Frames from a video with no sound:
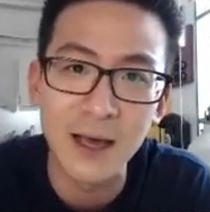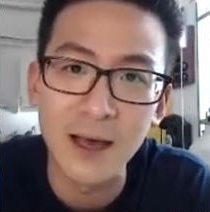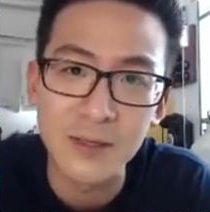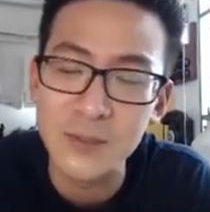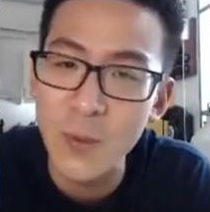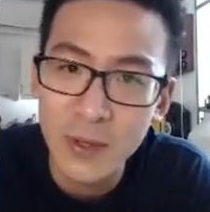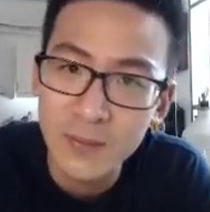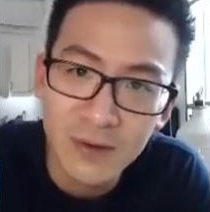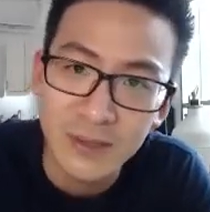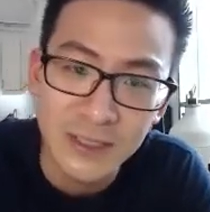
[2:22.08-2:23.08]
smoke and
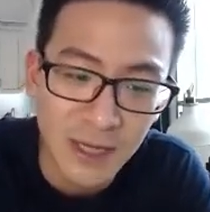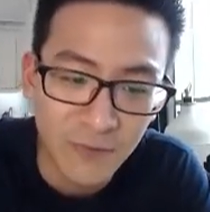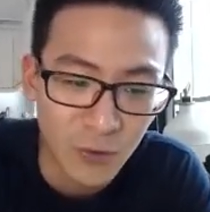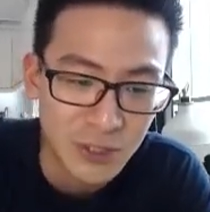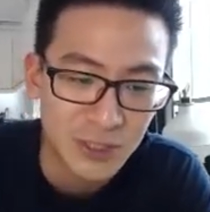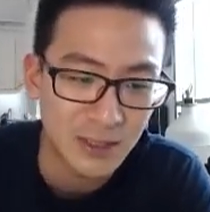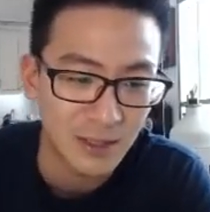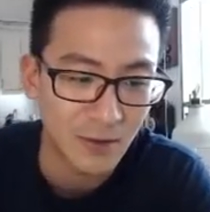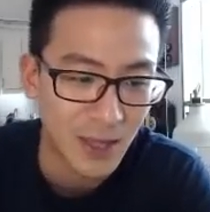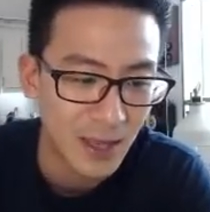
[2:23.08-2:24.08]
mirrors,
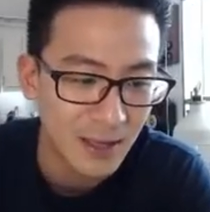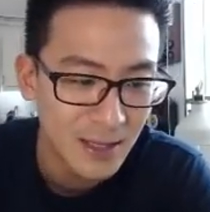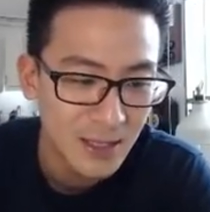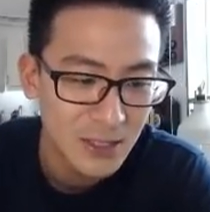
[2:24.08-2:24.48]
unfortunately, okay?